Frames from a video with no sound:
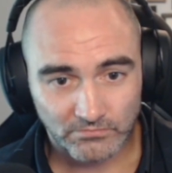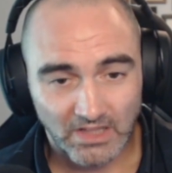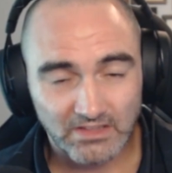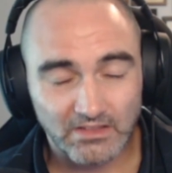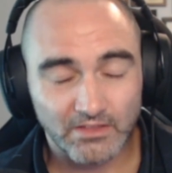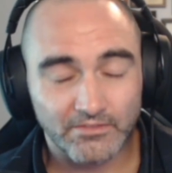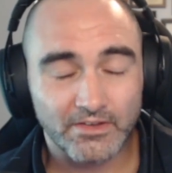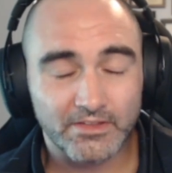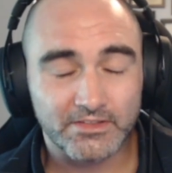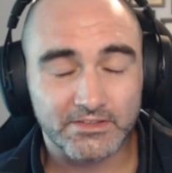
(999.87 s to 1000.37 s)
I
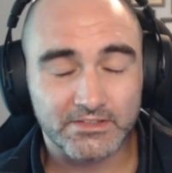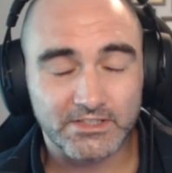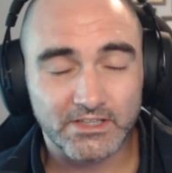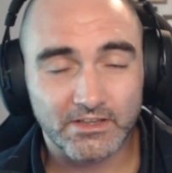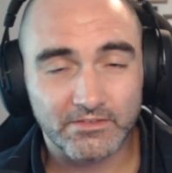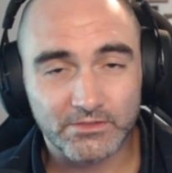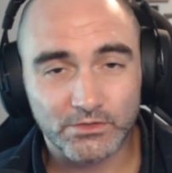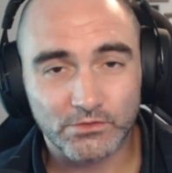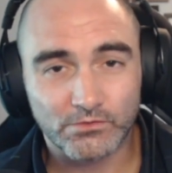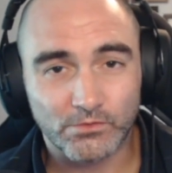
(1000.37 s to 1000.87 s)
love how the
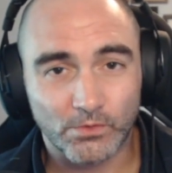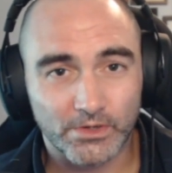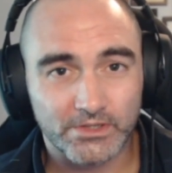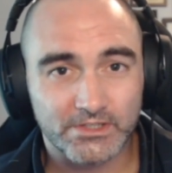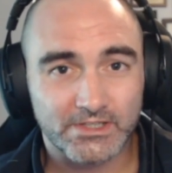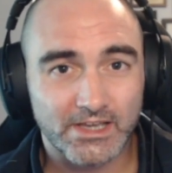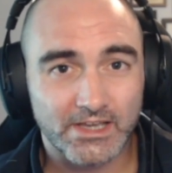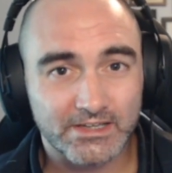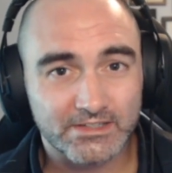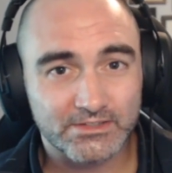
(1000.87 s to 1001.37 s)
TF2
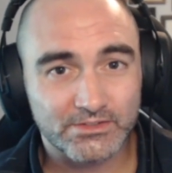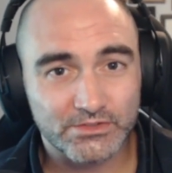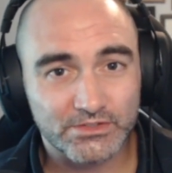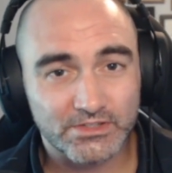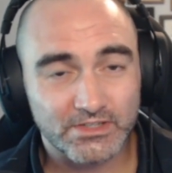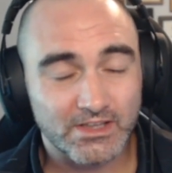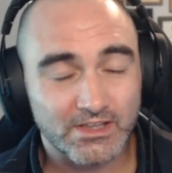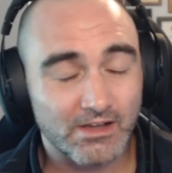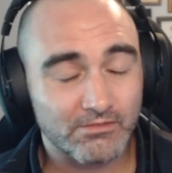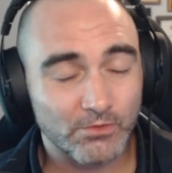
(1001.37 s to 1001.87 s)
voice
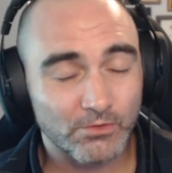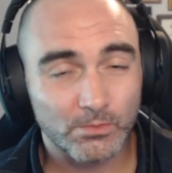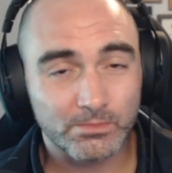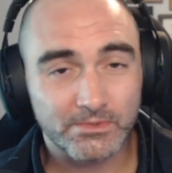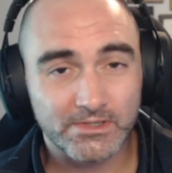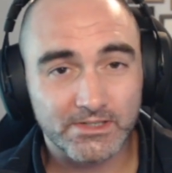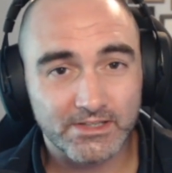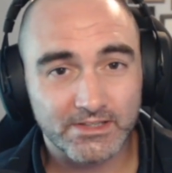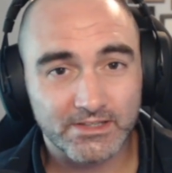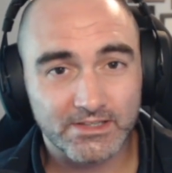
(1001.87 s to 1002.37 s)
actors got roped
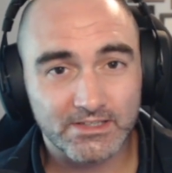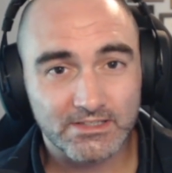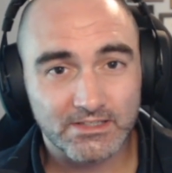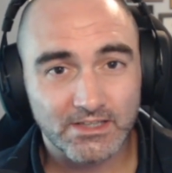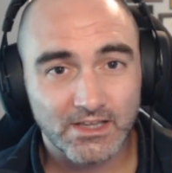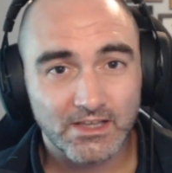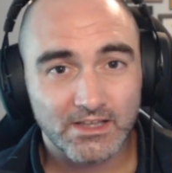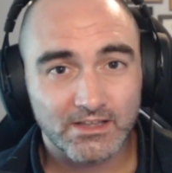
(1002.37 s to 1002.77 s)
into this.